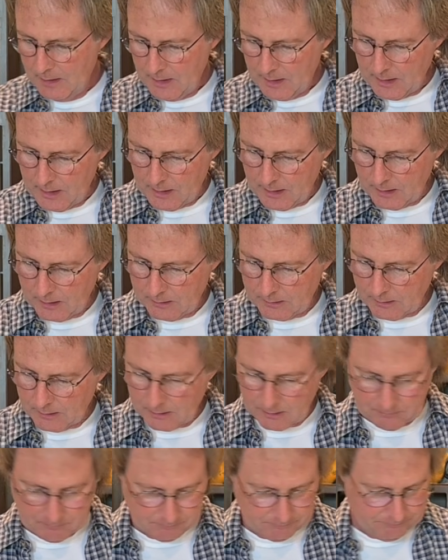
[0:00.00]
And
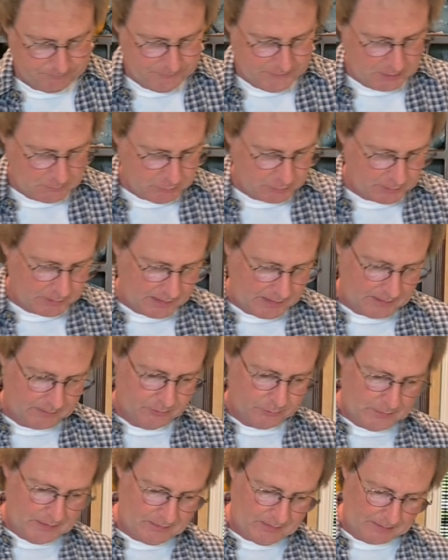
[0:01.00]
then we're going to add
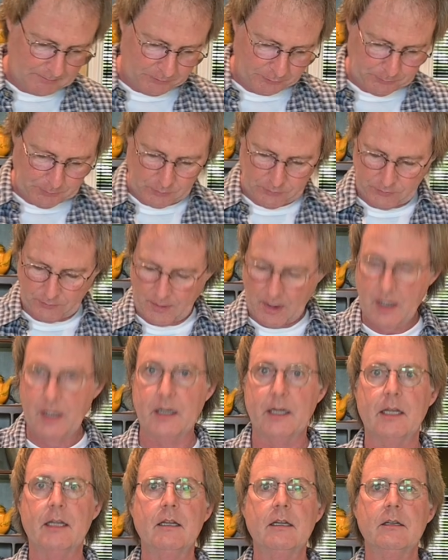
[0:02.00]
3 tablespoons of
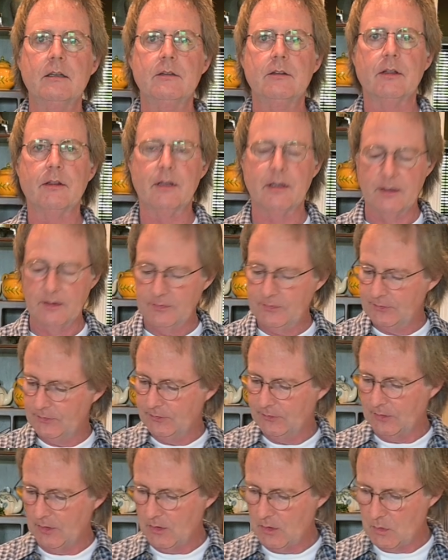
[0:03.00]
honey to this.
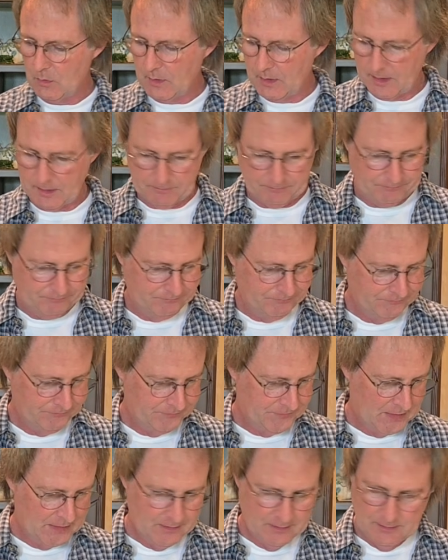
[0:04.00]
So
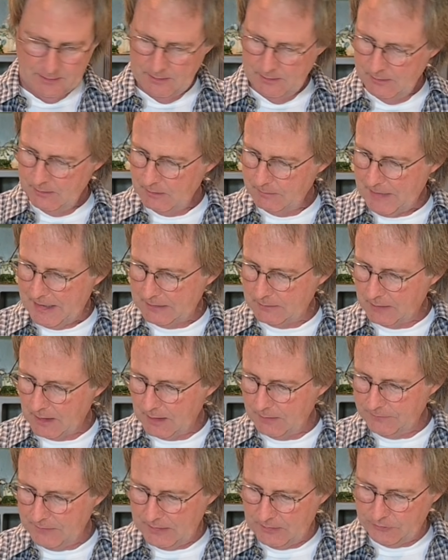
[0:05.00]
to make
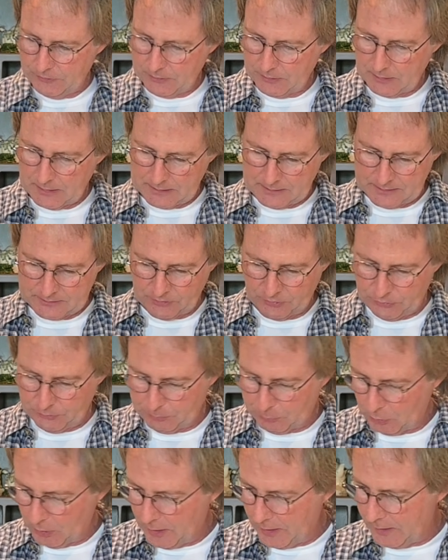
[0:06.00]
life easier, I like to
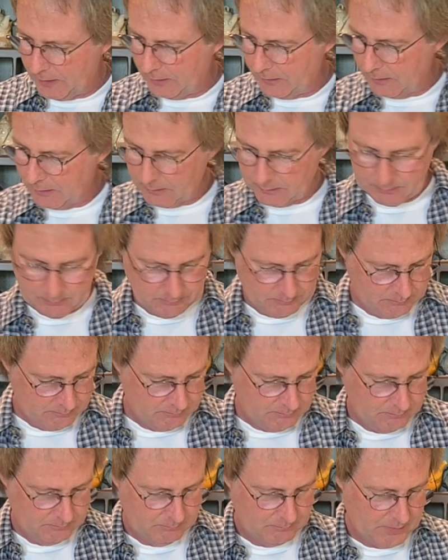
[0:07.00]
spray the
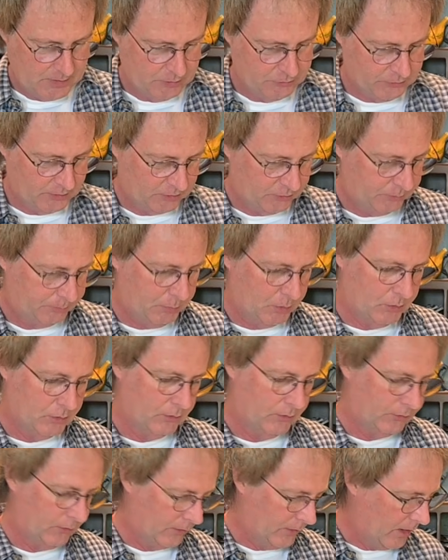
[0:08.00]
measuring
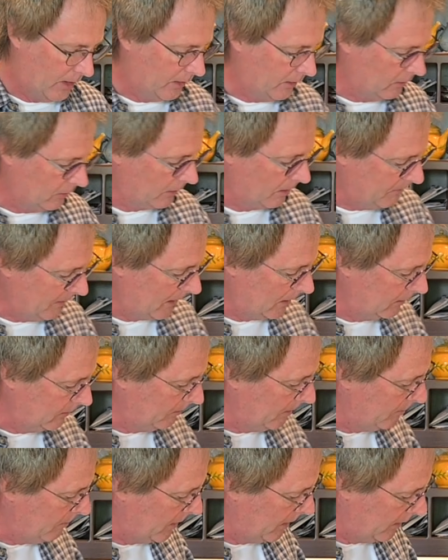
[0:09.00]
spoon so the honey will come out a little
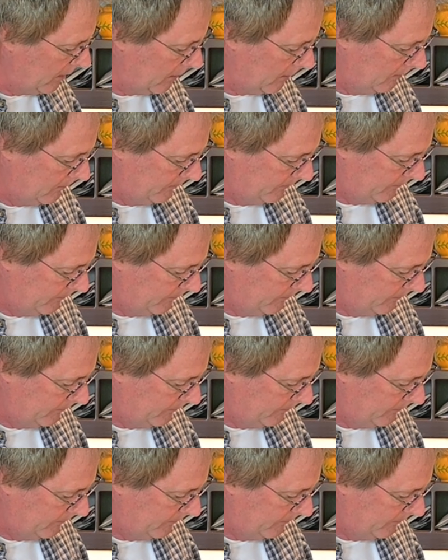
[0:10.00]
bit better.